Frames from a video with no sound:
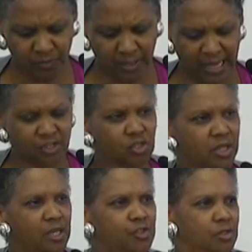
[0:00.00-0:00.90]

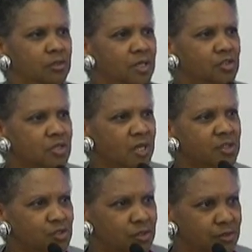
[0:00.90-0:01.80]
Education, the
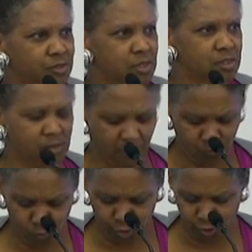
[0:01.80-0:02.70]
educational
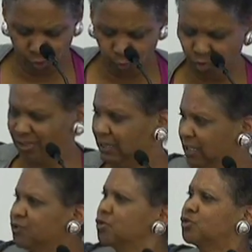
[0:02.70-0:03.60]
system was used to
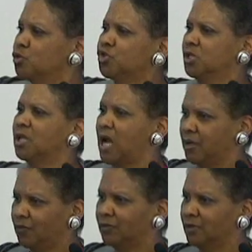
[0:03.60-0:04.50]

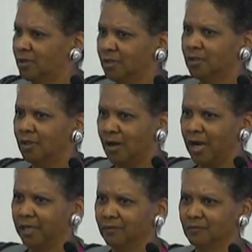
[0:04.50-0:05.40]
institutionalize, all
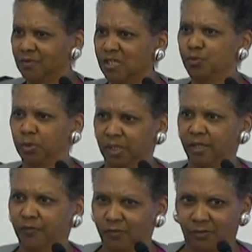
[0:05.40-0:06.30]
right, these
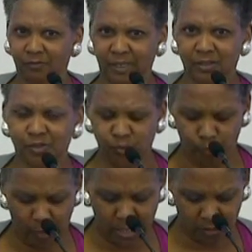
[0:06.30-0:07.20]
beliefs and to
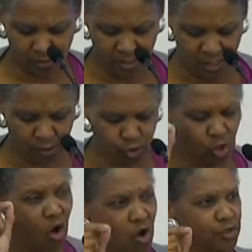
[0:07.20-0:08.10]
spread it.
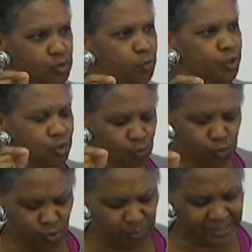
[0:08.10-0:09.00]
Laws were
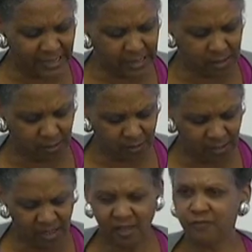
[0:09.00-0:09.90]
used to protect it,
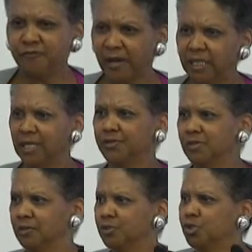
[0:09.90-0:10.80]
and
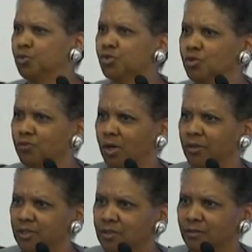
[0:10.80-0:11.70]
financing was used to grow
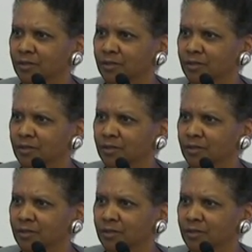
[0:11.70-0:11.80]
it.